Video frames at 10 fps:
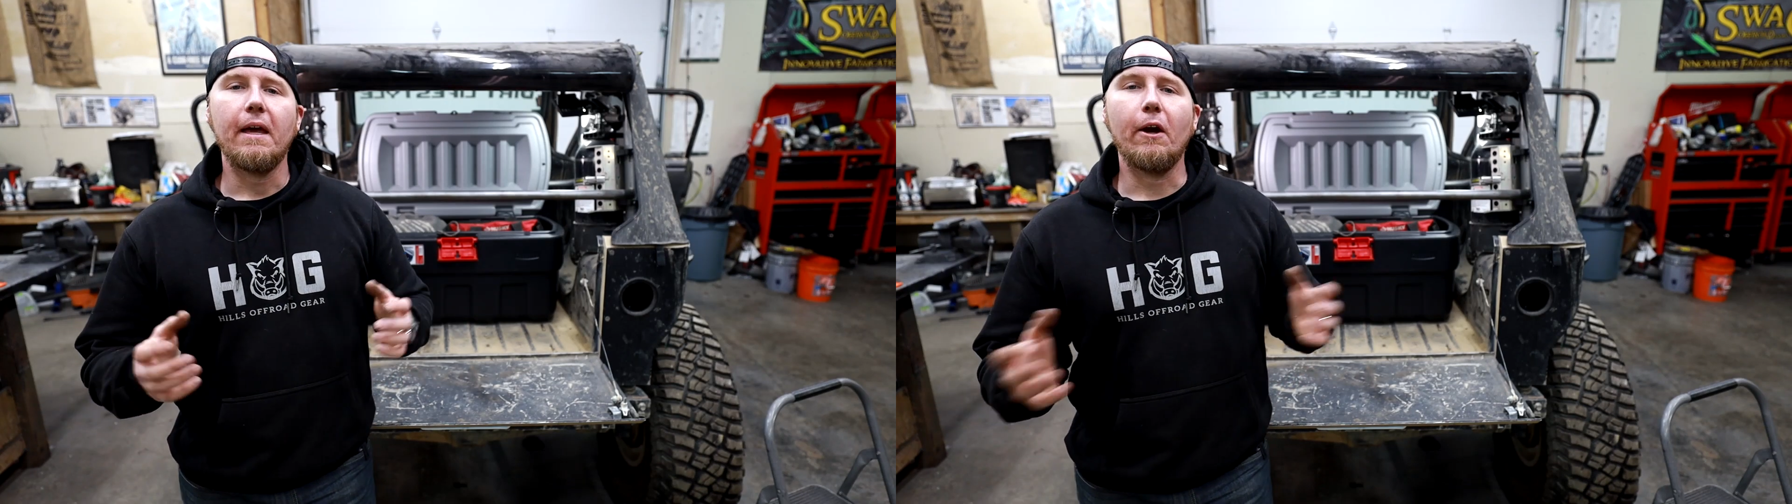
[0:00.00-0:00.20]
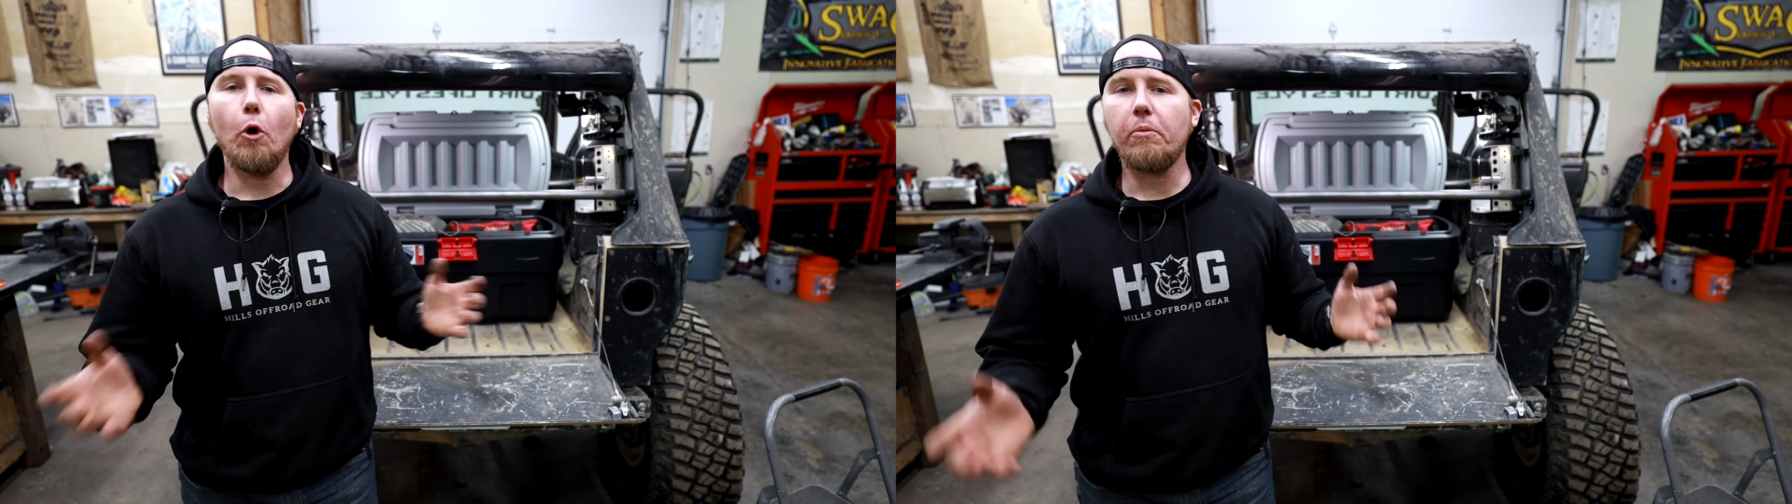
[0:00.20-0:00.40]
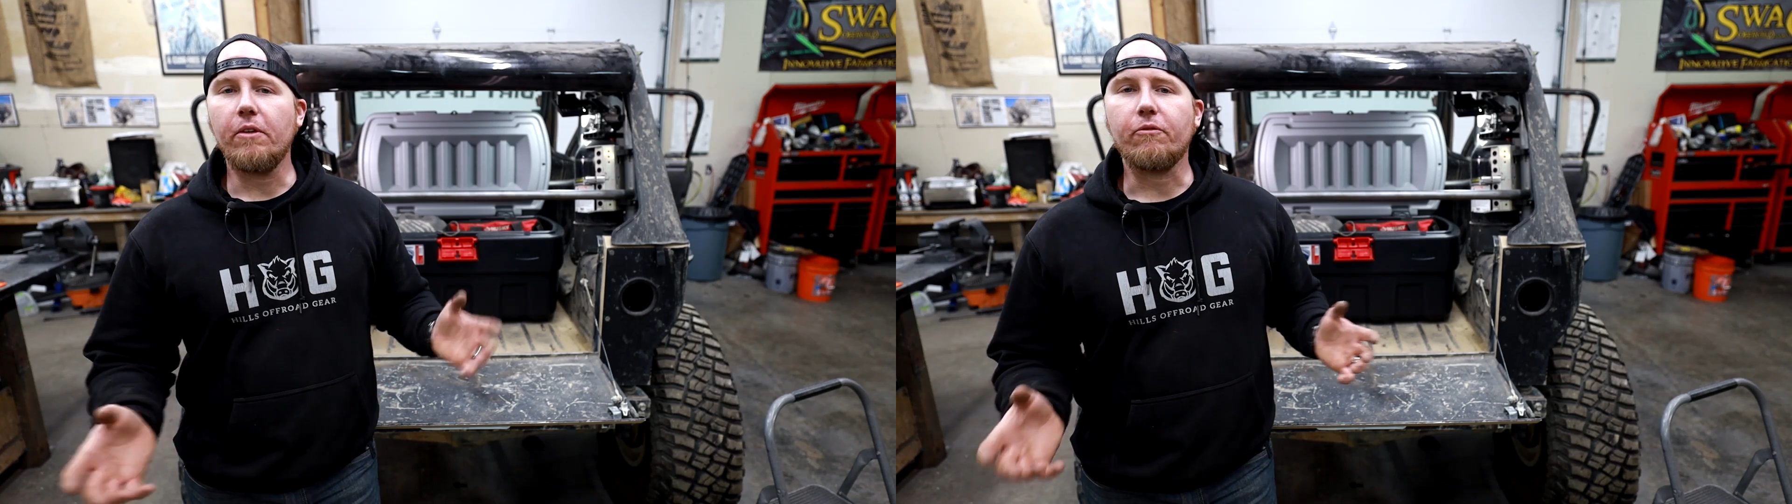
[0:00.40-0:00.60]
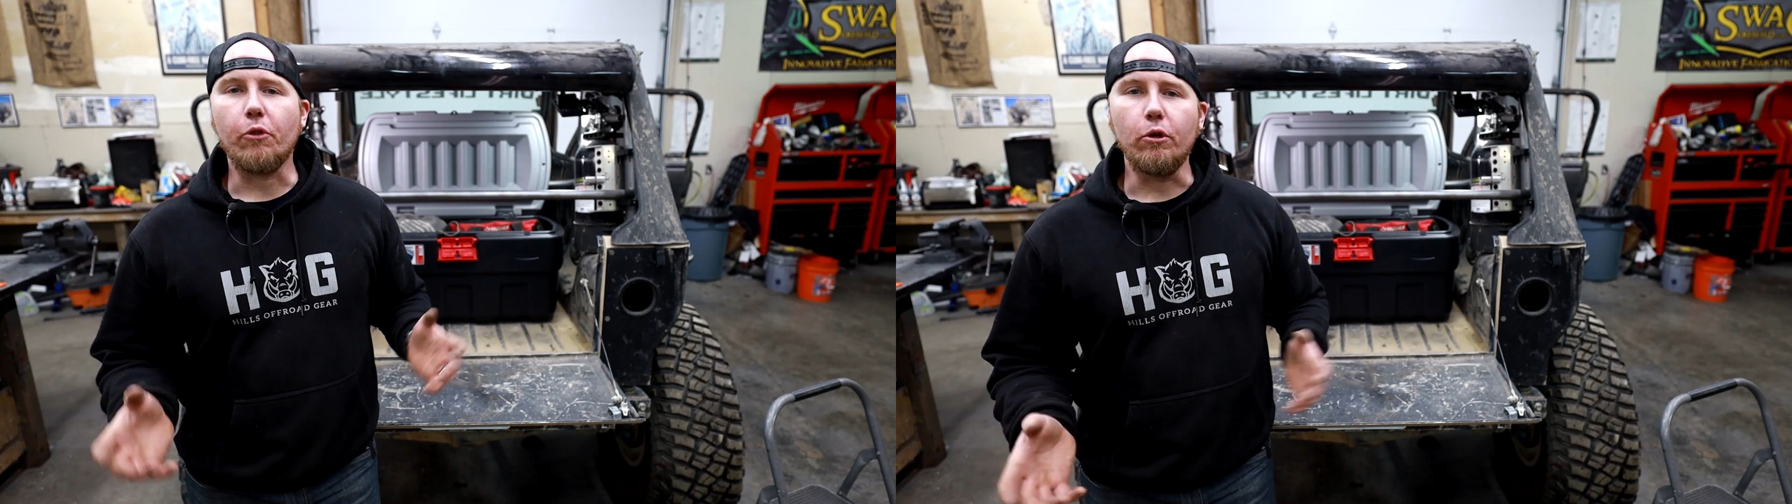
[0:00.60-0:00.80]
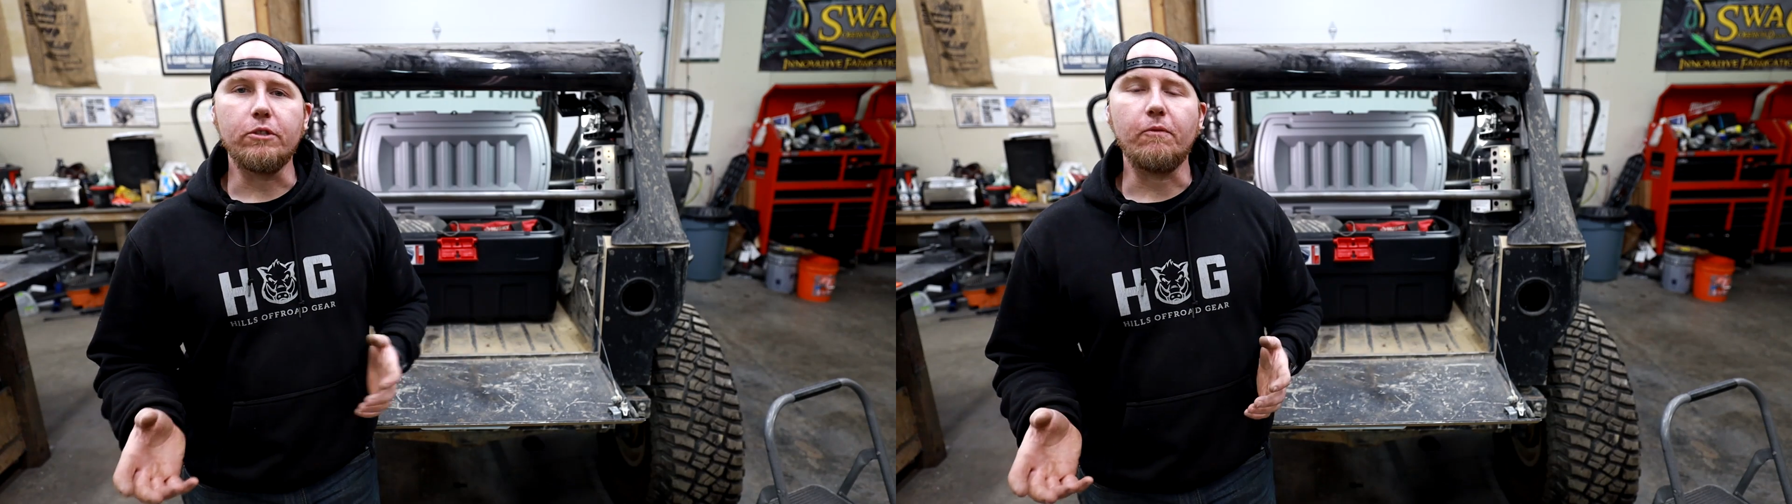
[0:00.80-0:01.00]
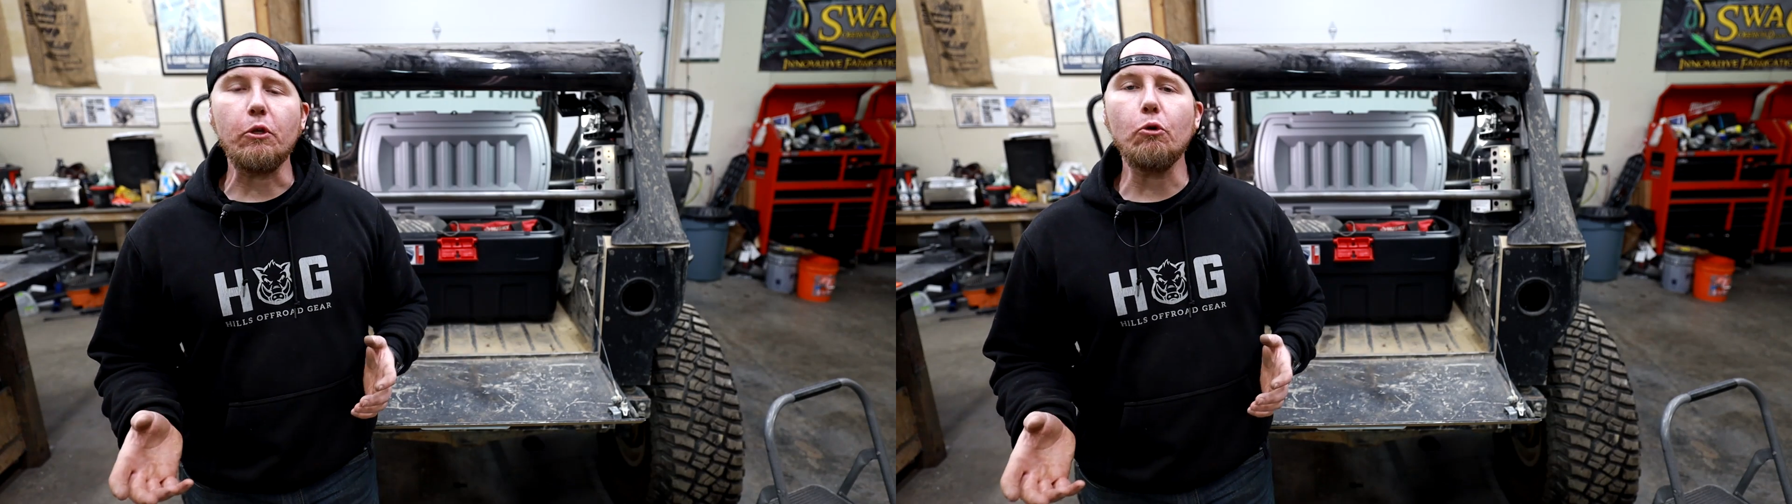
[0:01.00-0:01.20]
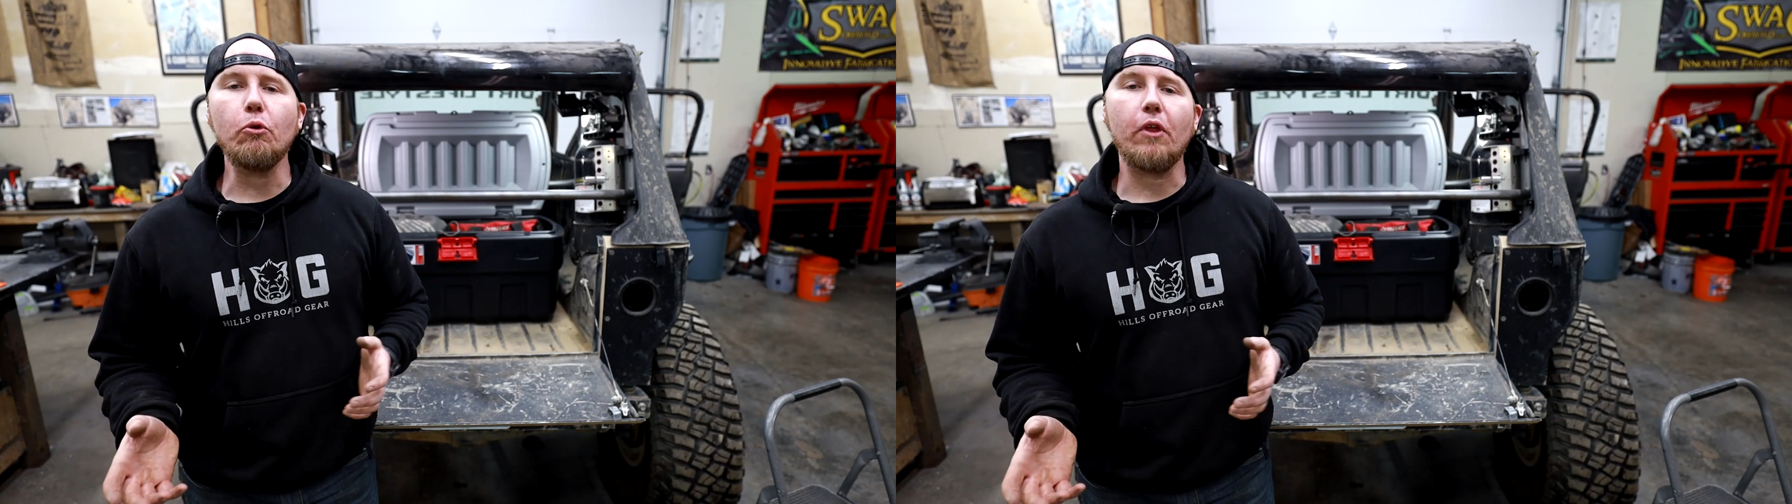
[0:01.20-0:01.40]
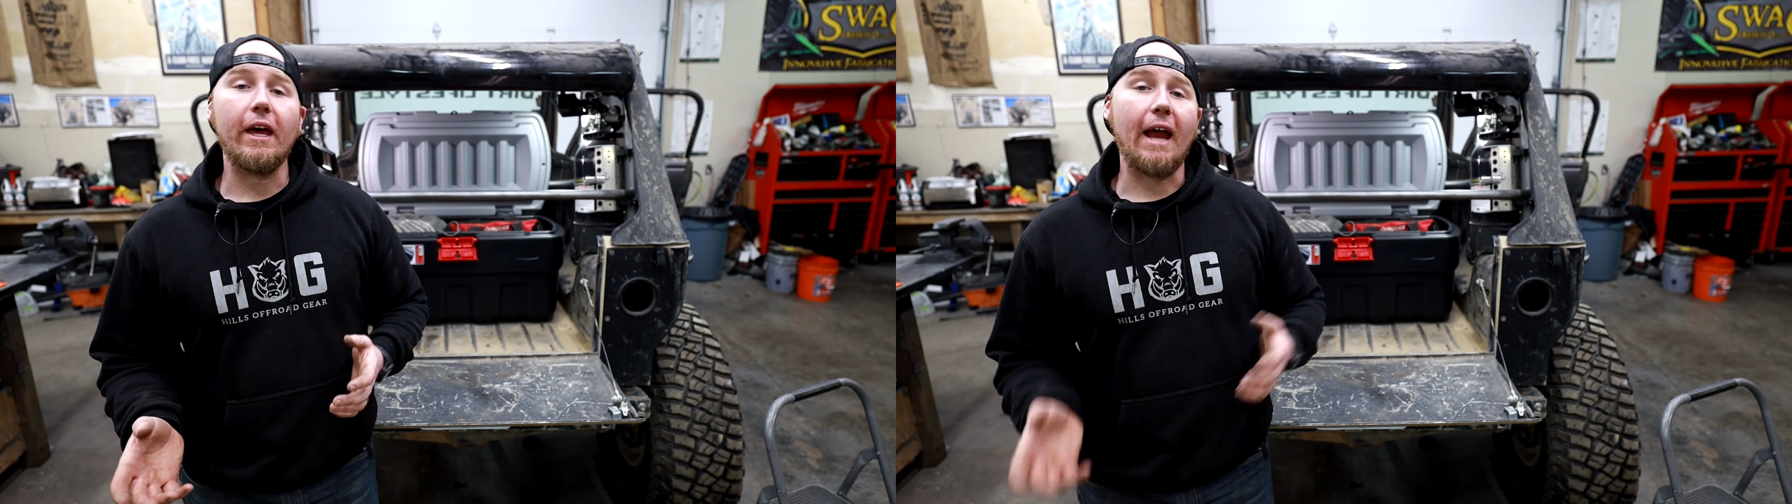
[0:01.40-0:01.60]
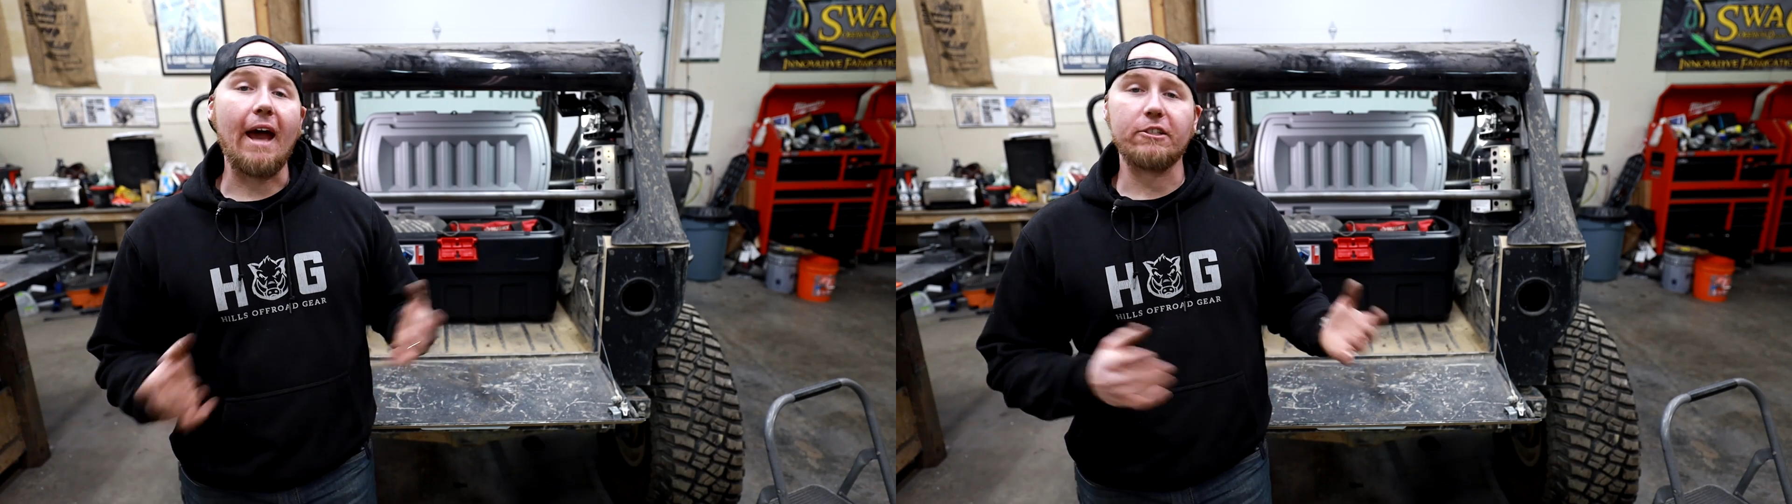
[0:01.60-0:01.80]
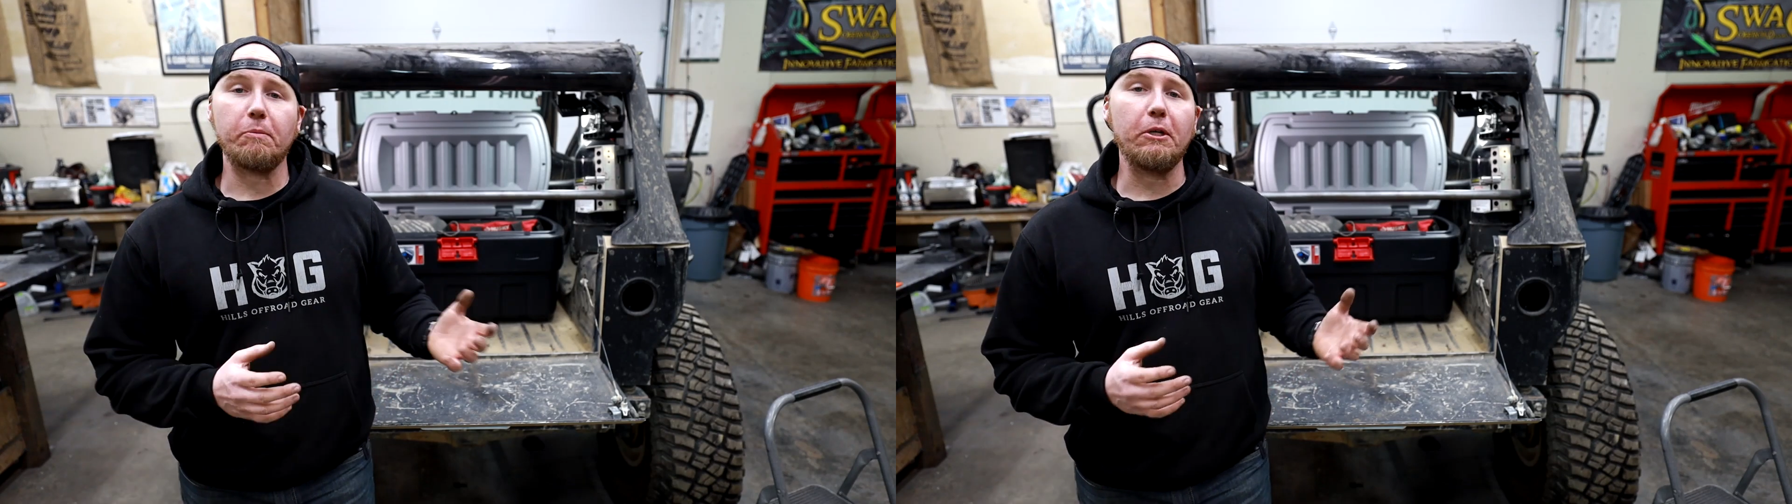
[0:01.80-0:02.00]
And I hope that for those of you that
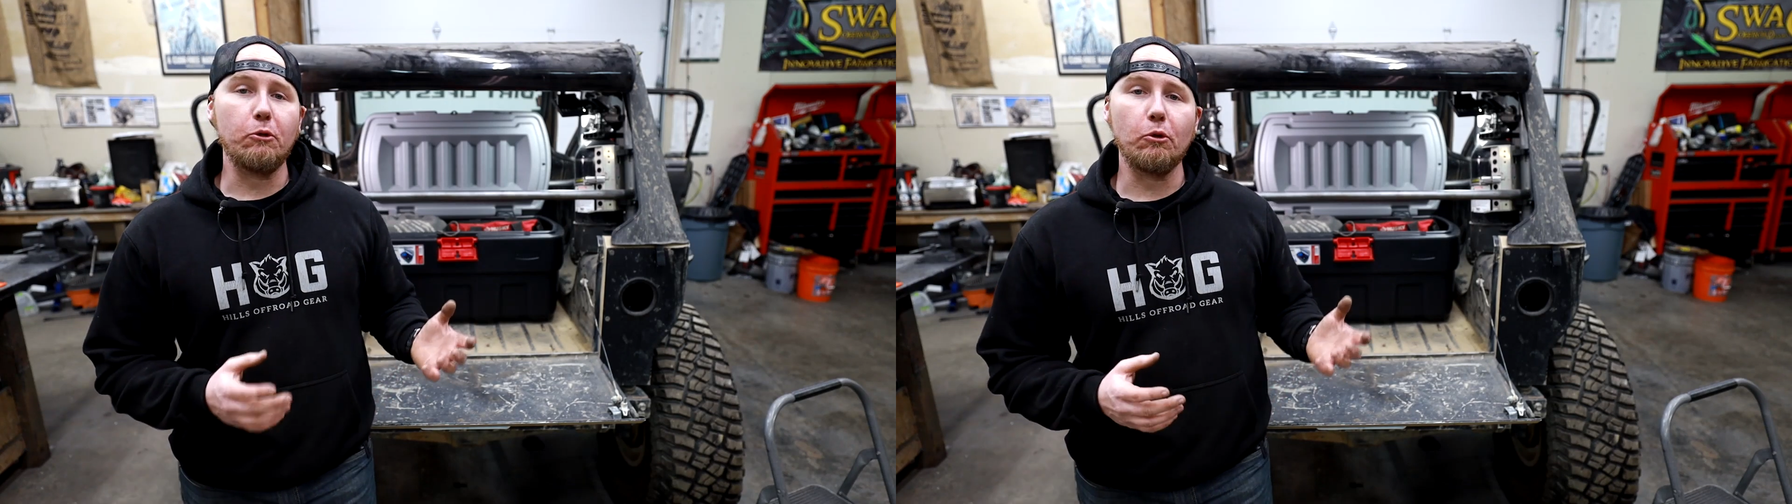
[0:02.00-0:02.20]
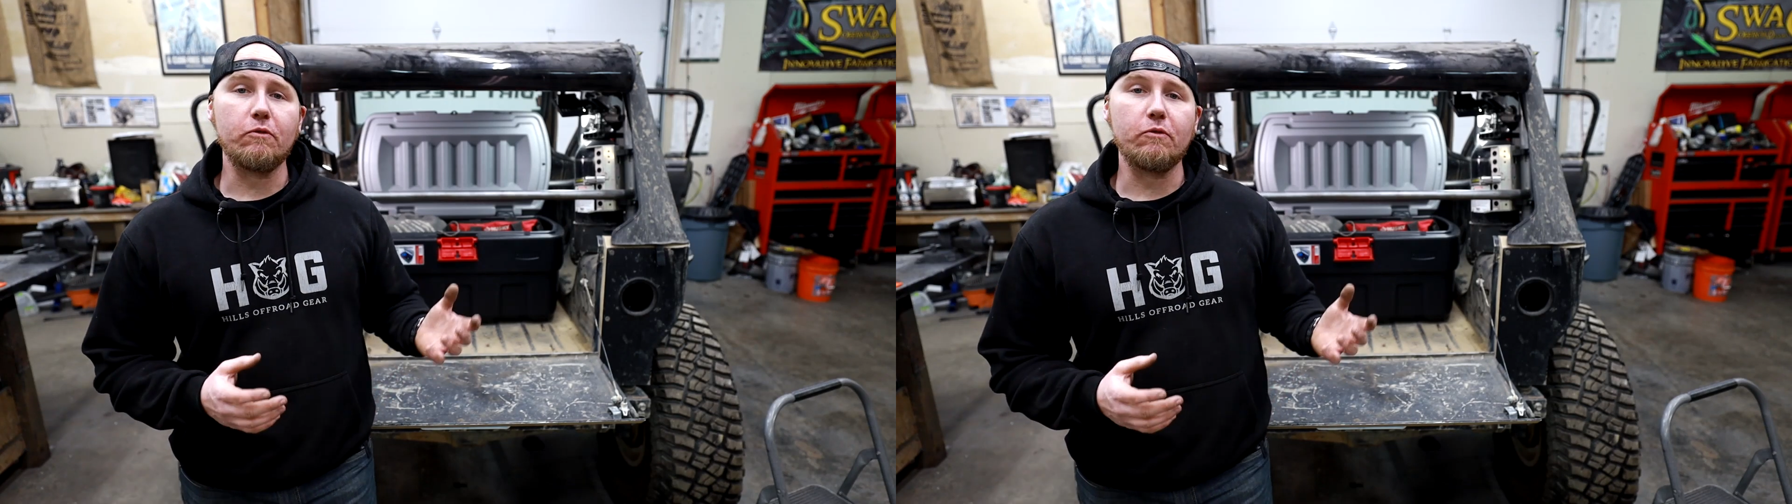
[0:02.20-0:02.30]
asked me to do